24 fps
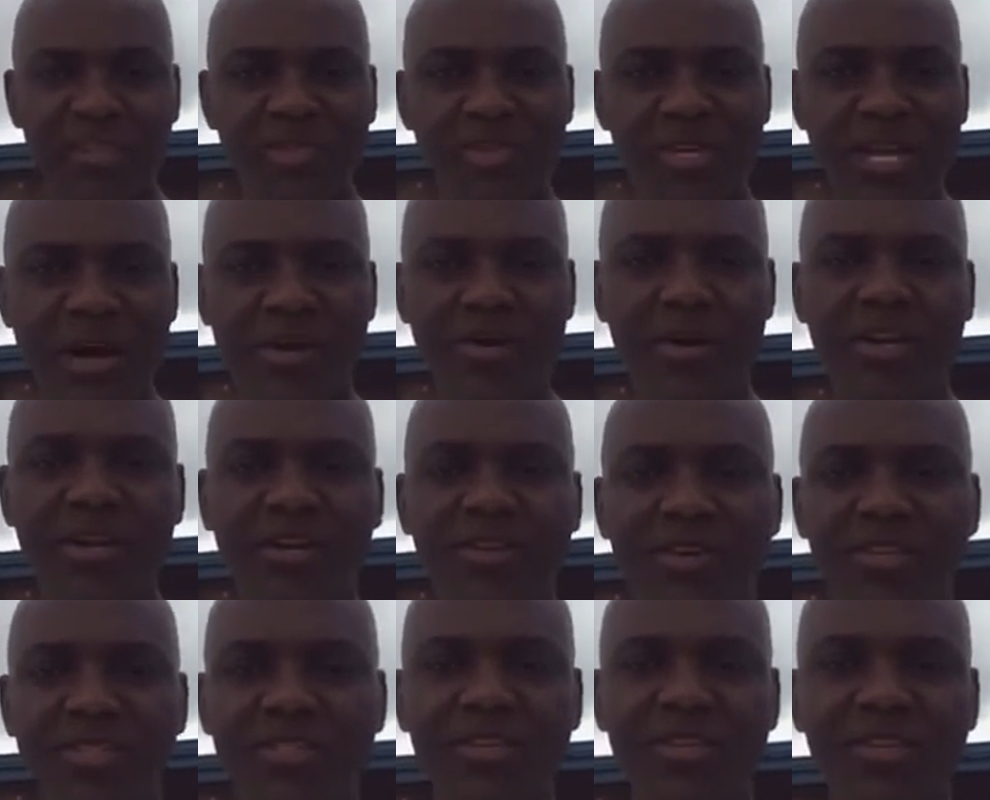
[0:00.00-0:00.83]
Today I want to
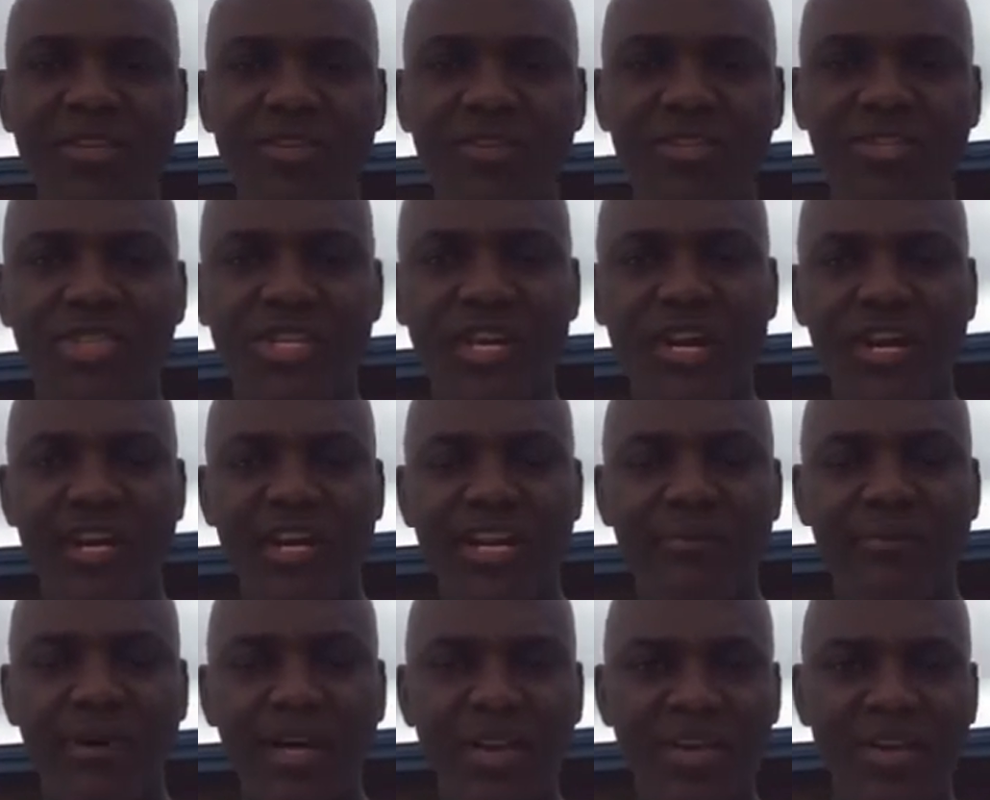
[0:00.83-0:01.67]
continue sharing
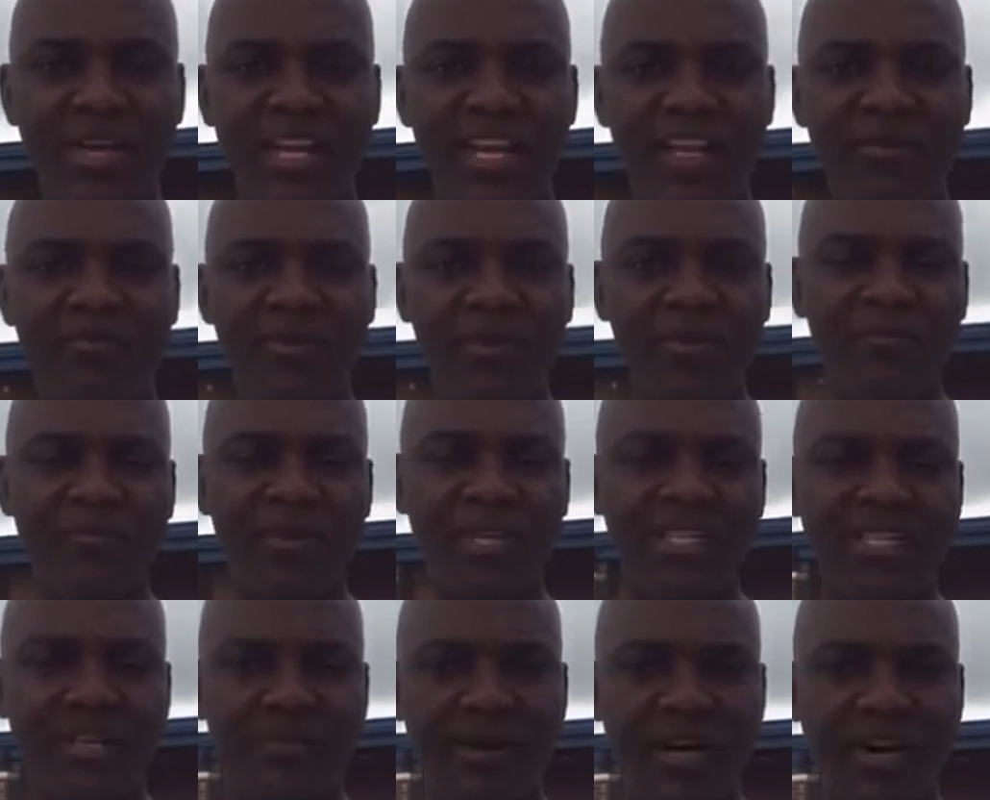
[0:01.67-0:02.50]
about looking at the big
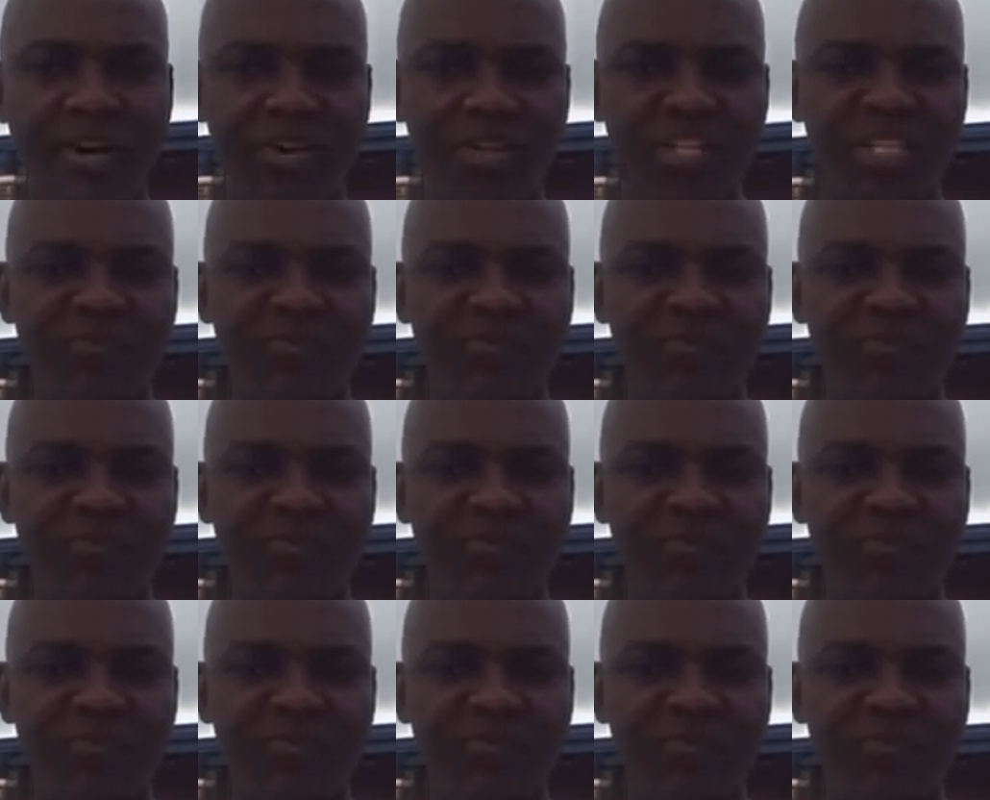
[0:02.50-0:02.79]
picture, but I want to